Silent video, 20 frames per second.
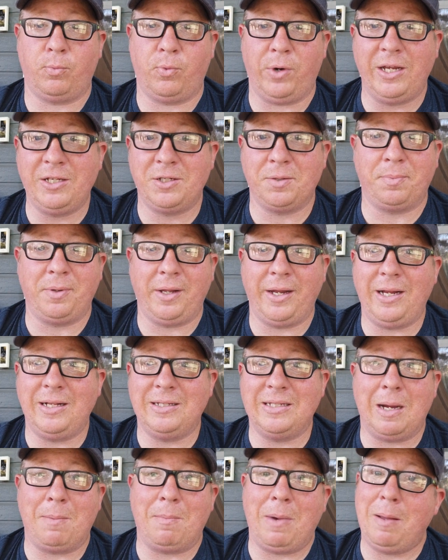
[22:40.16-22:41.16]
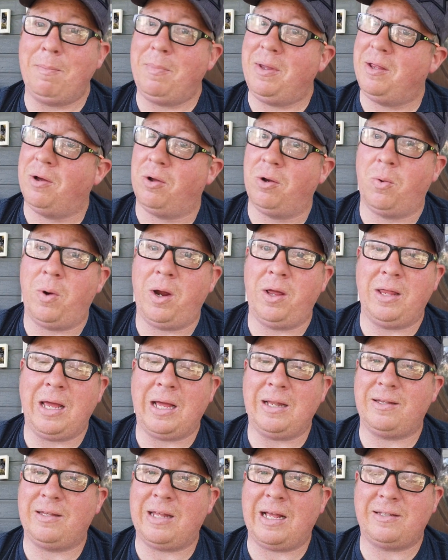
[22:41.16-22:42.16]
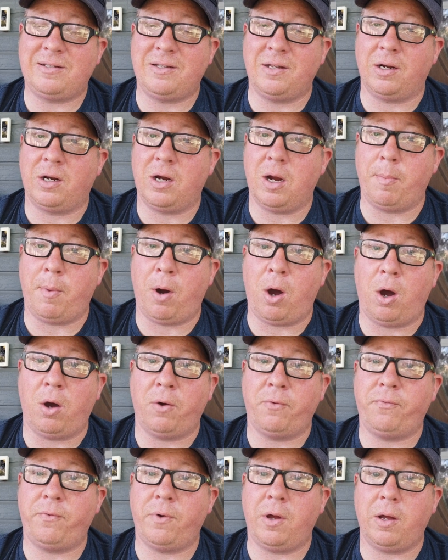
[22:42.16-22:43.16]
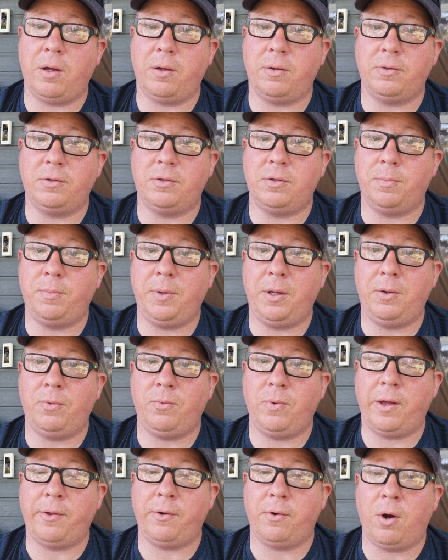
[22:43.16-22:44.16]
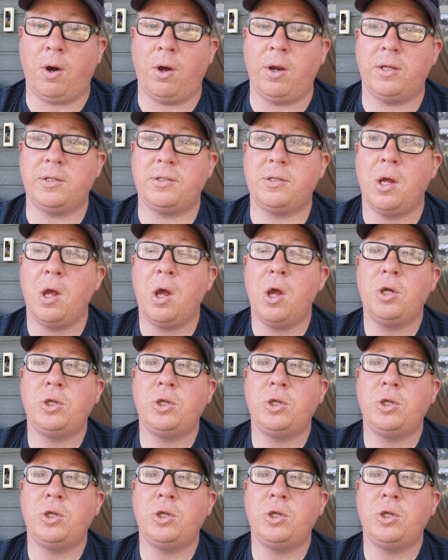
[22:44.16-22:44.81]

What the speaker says: razor blades. That might be the only way that's going to come off, to be rather honest.